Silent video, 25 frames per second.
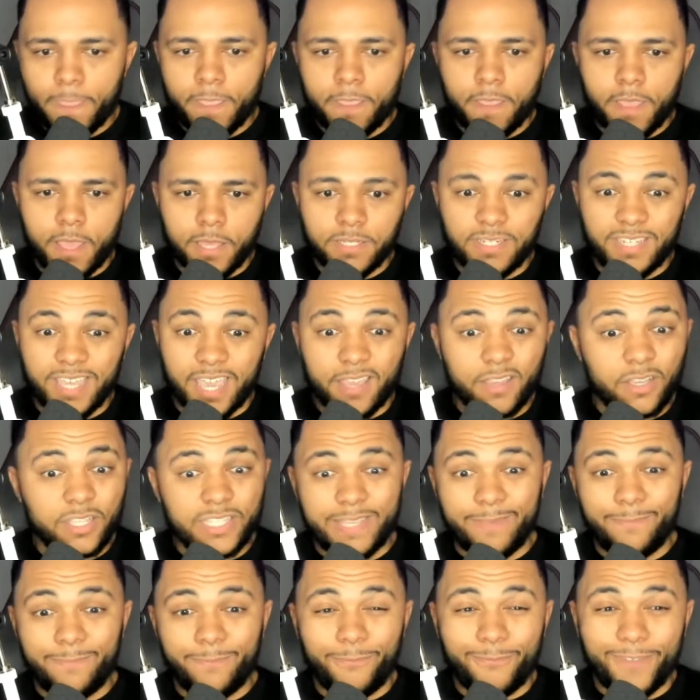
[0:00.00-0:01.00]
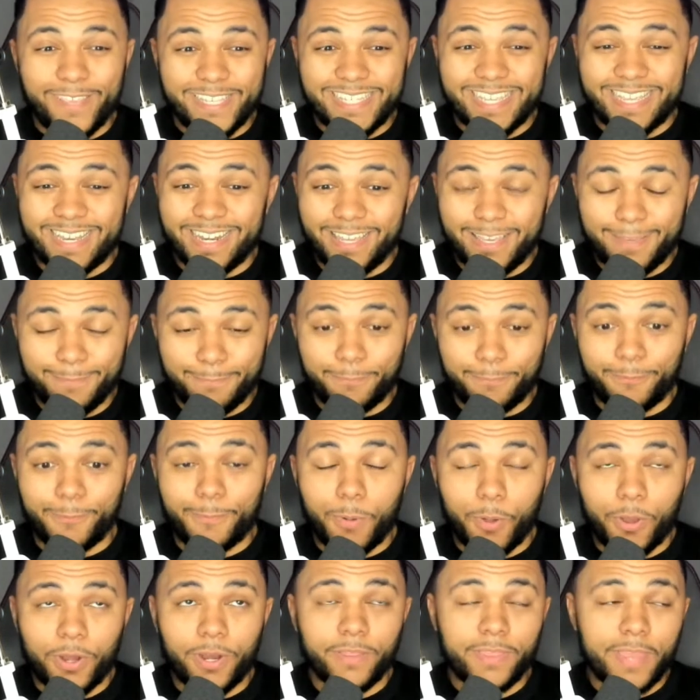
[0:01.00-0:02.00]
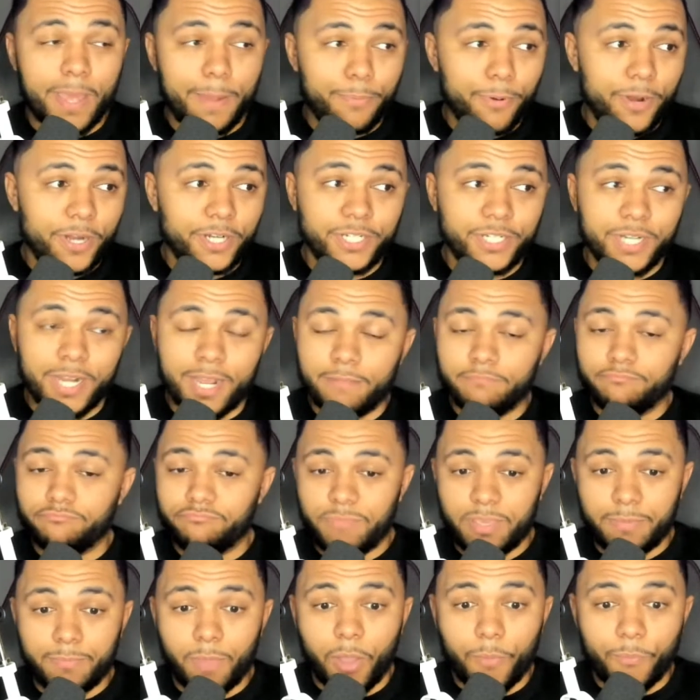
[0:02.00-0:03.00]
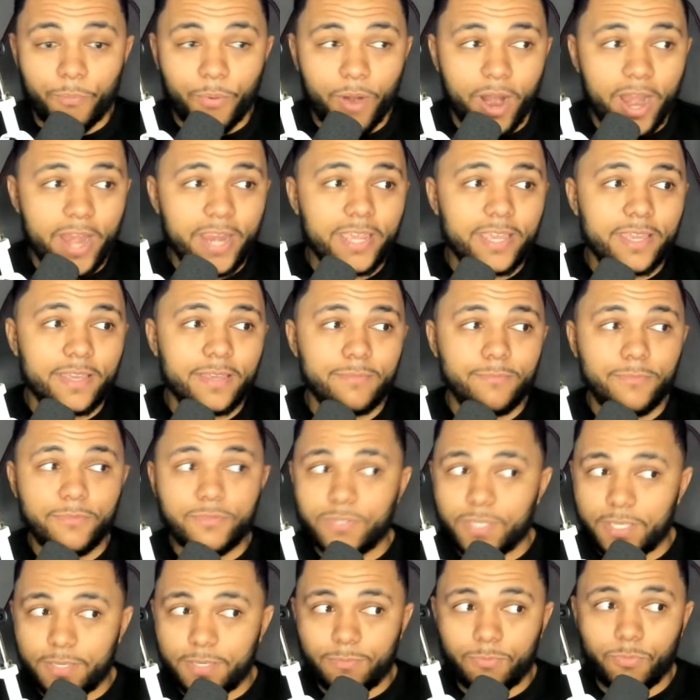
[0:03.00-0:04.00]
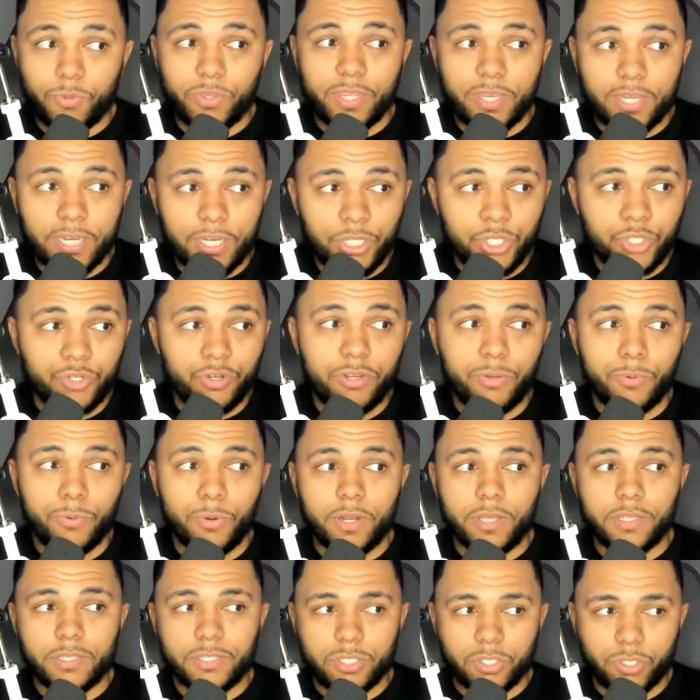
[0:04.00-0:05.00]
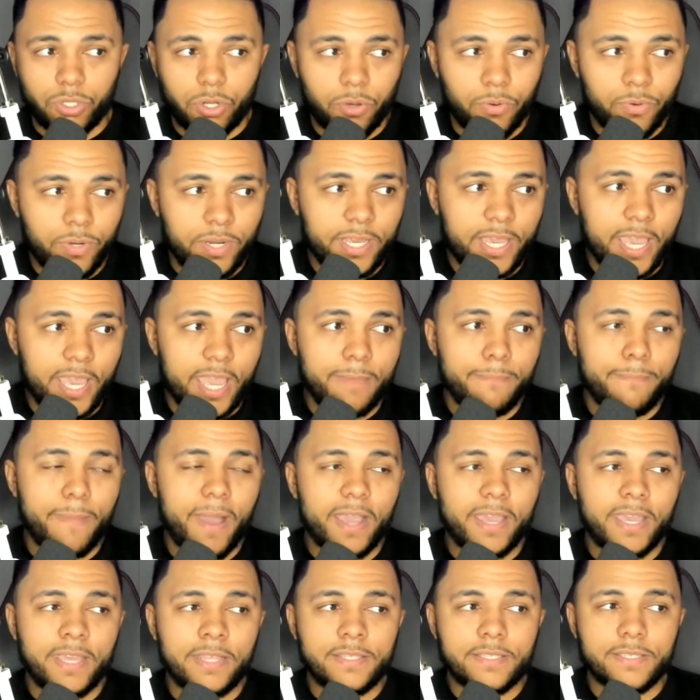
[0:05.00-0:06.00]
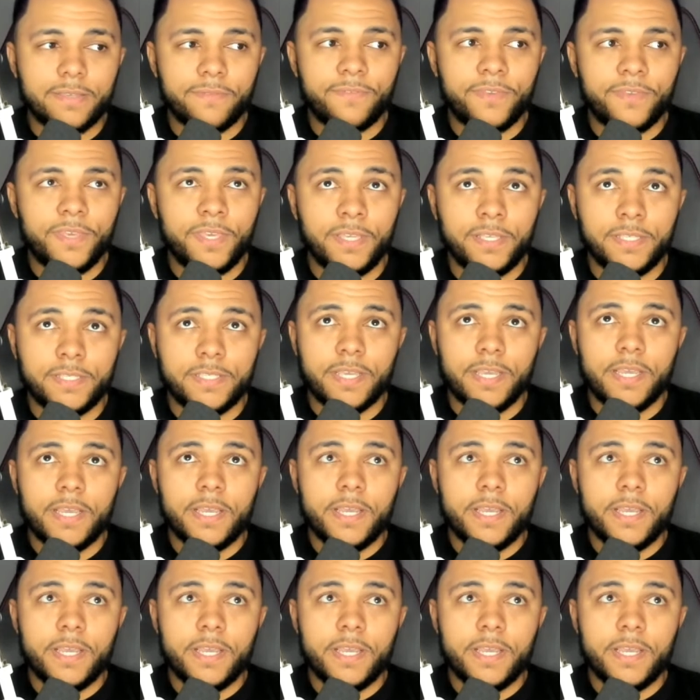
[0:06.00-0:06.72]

And yeah, because even physically putting on that pressure, he might break. With an injury, you want to slowly get him back into things.